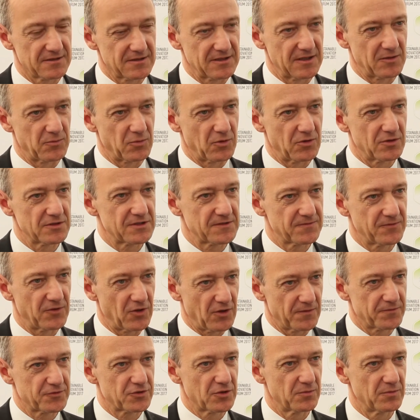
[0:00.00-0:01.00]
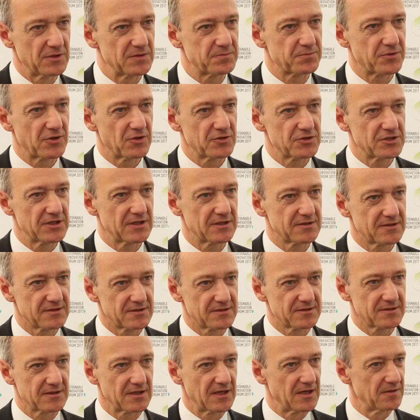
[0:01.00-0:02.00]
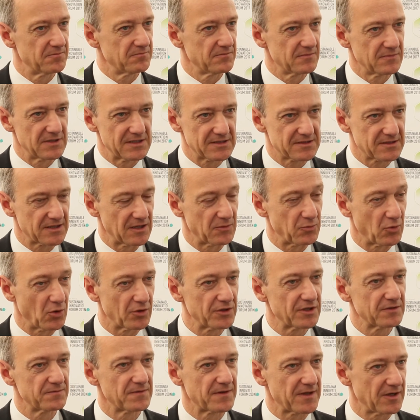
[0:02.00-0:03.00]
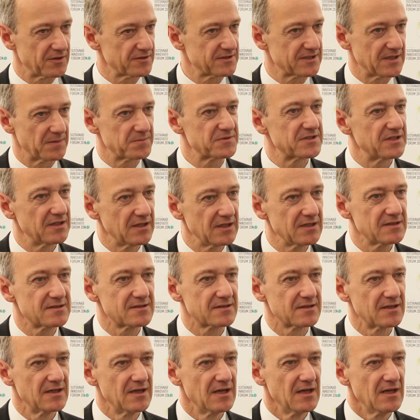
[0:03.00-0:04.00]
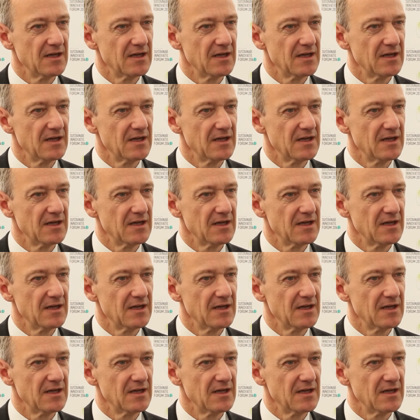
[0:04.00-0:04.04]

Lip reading: awards for offshore wind projects is awarded without subsidies.